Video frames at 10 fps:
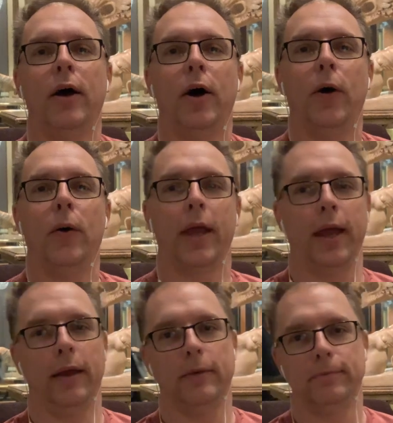
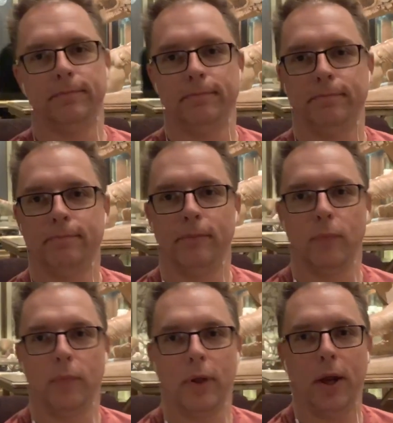Okay,
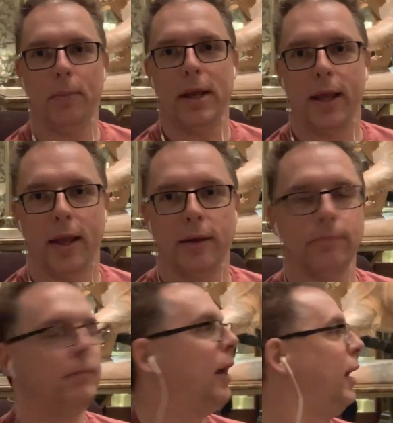hear me again.
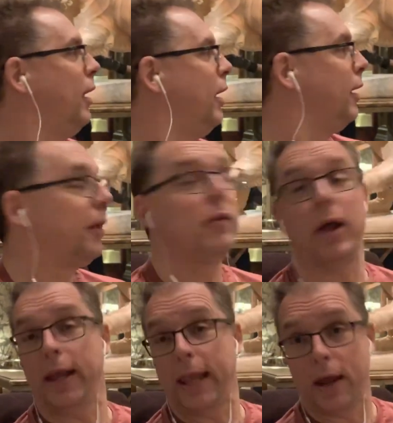
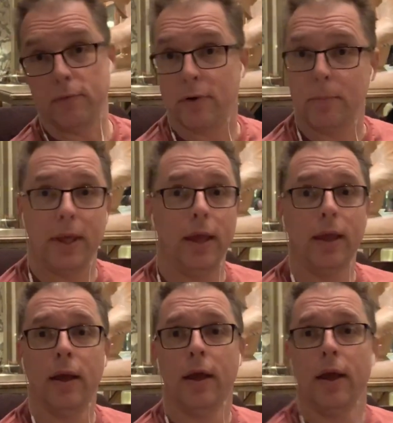Again from the
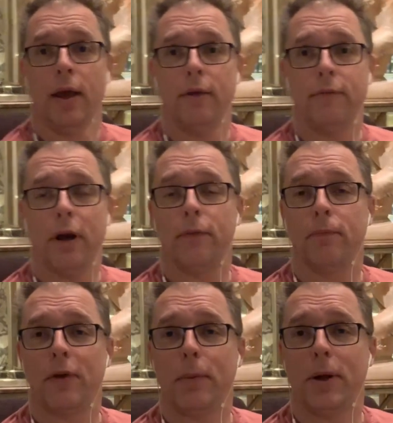
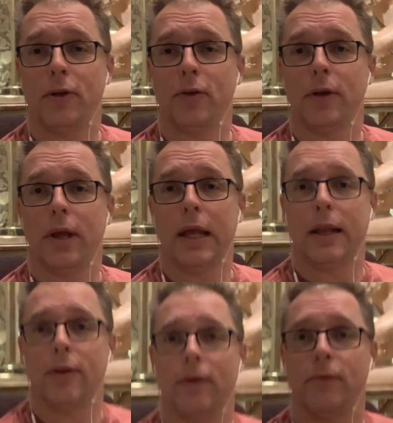Fairmont,
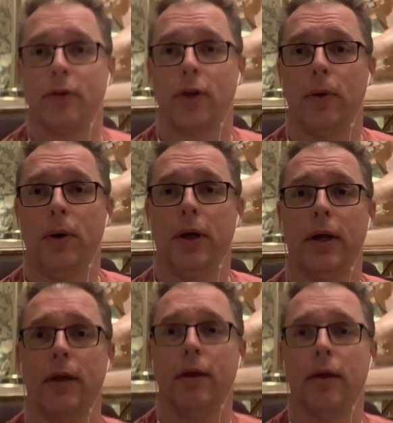San Francisco.
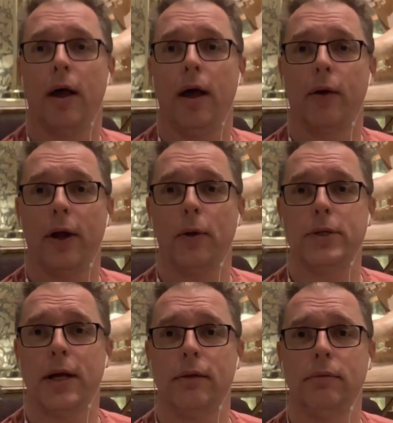Great
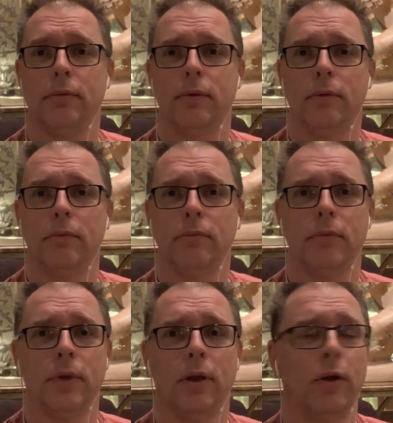hotel,
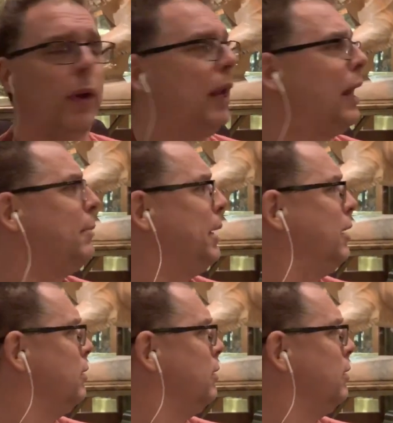great lobby.